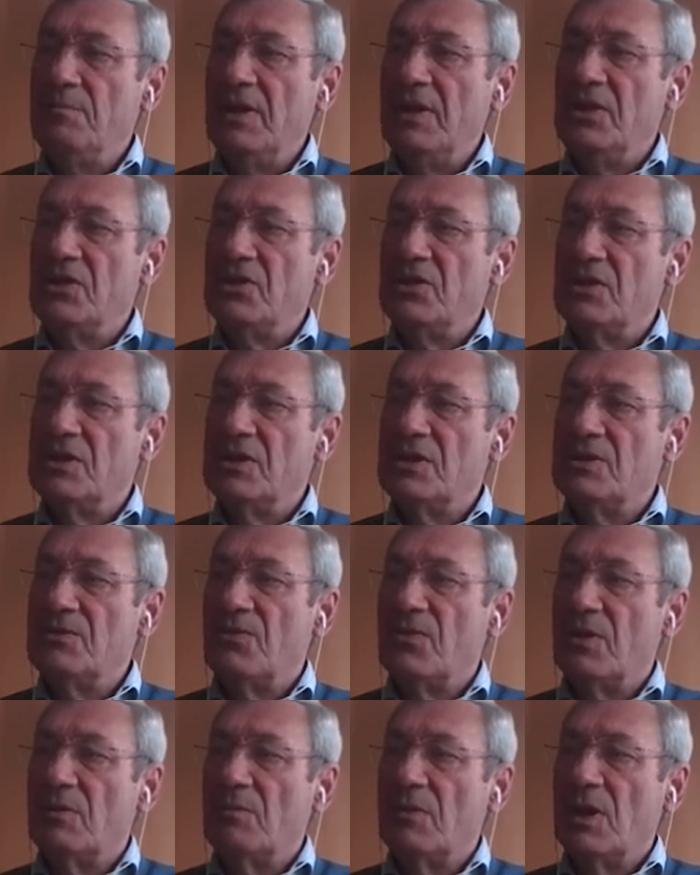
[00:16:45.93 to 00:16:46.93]
patients
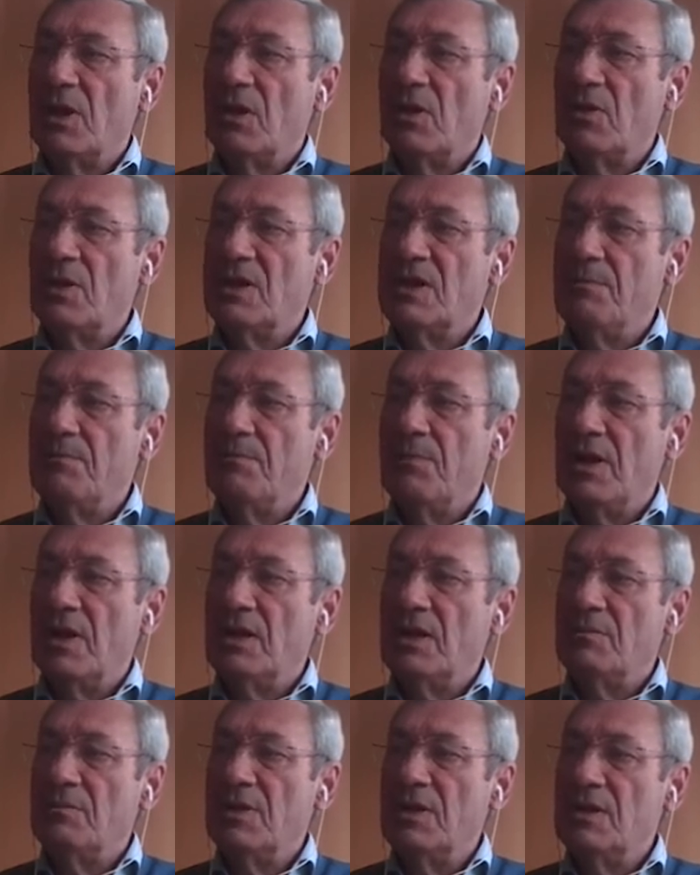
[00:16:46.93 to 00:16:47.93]
from our
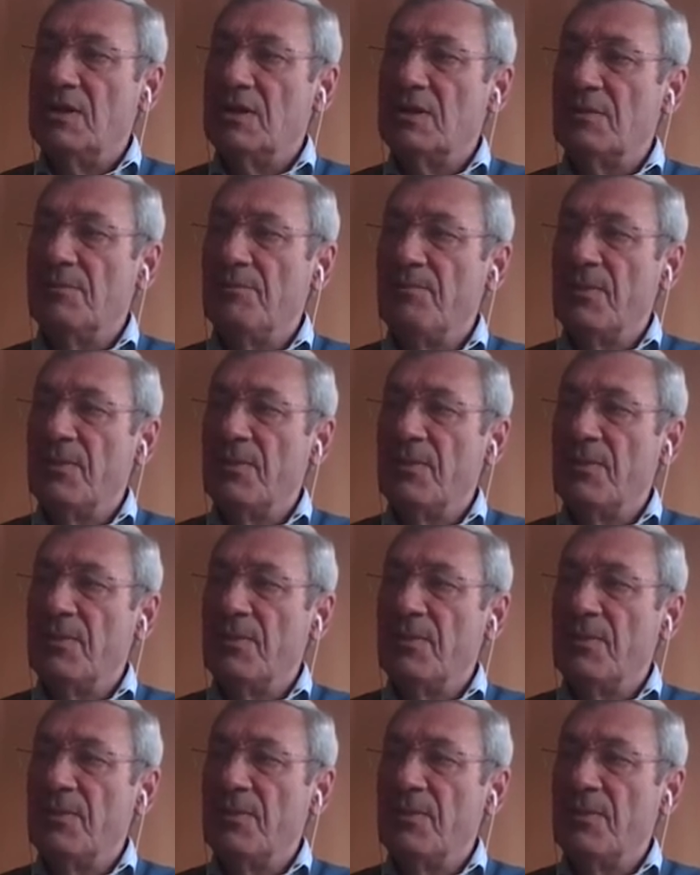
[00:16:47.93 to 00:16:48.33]
department